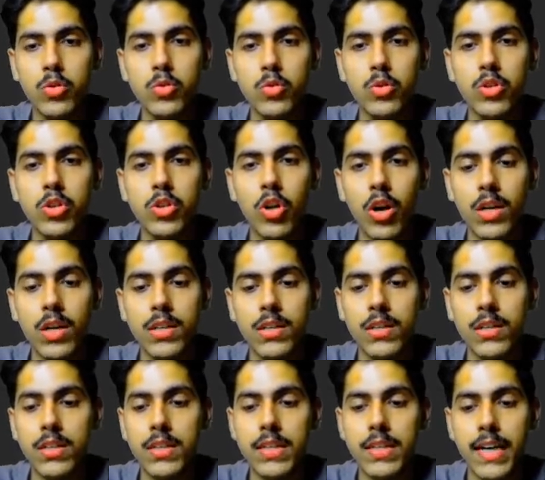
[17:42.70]
dot
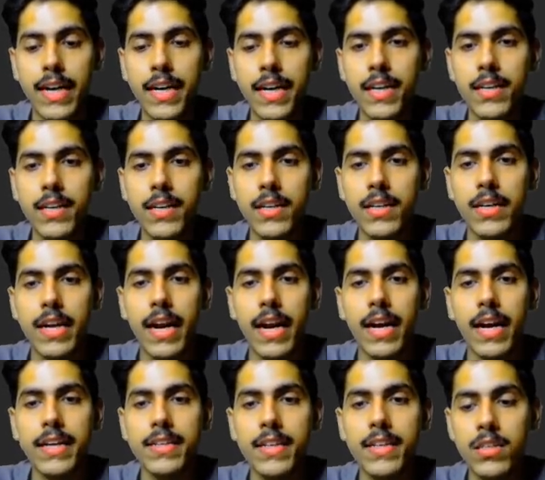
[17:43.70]
right, and
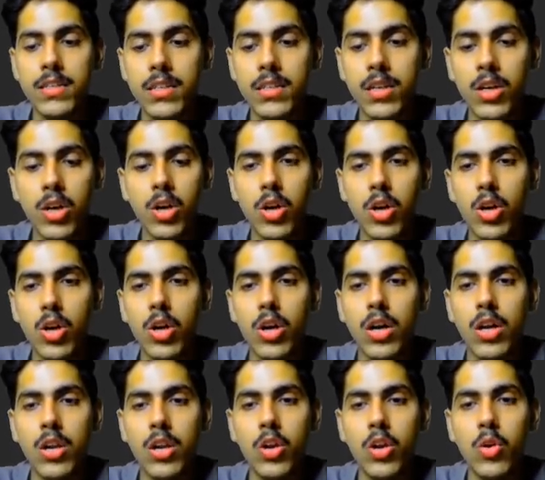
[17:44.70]
then
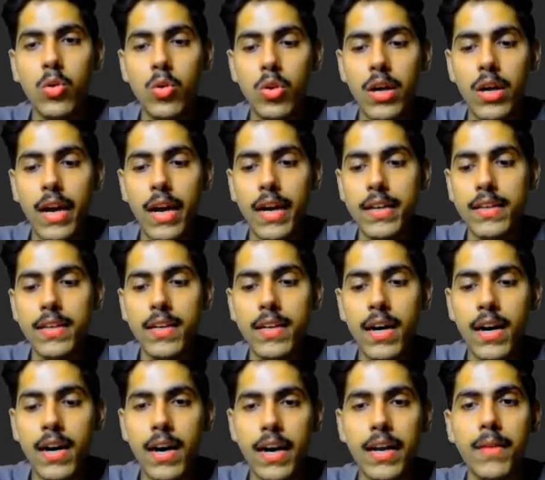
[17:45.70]
low, and then
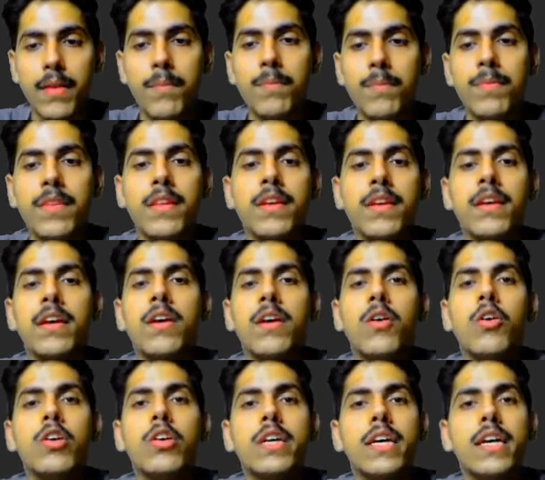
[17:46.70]
high.
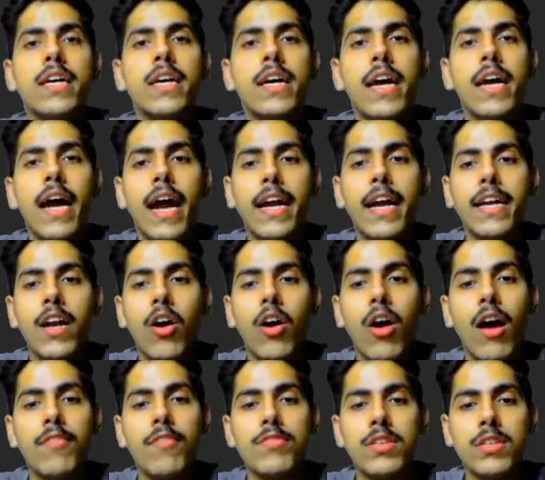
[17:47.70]
Okay, and now
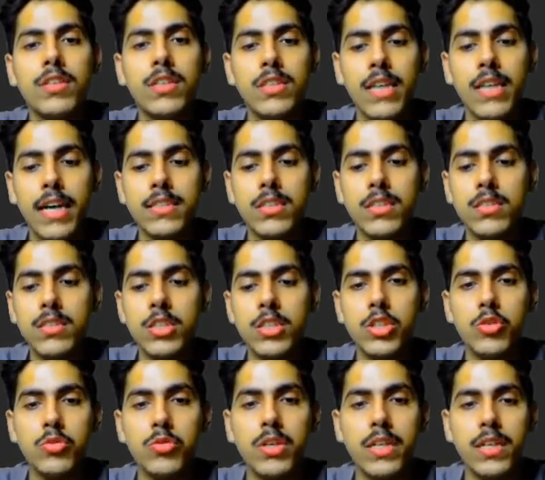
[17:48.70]
after this I just need to
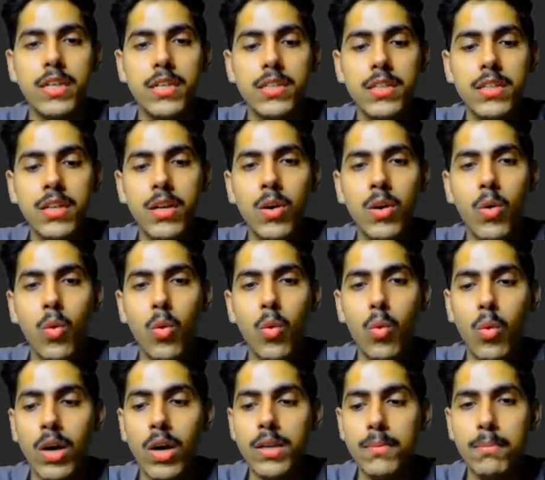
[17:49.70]
return
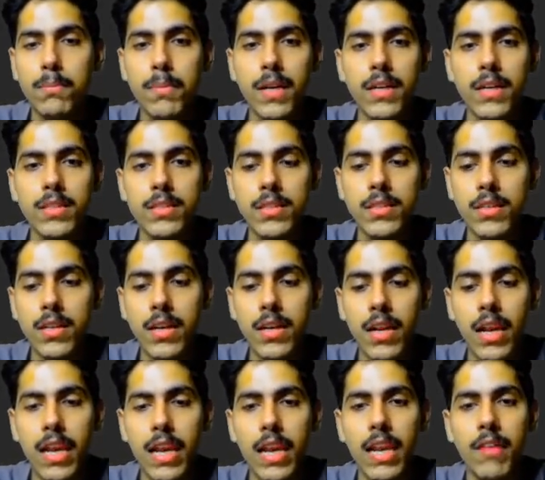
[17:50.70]
1 plus
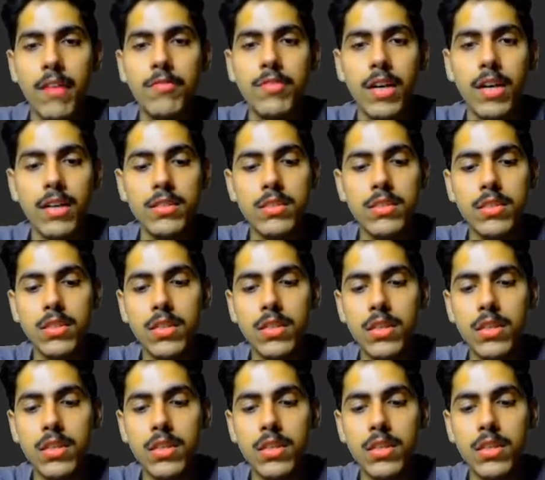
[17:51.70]
left answer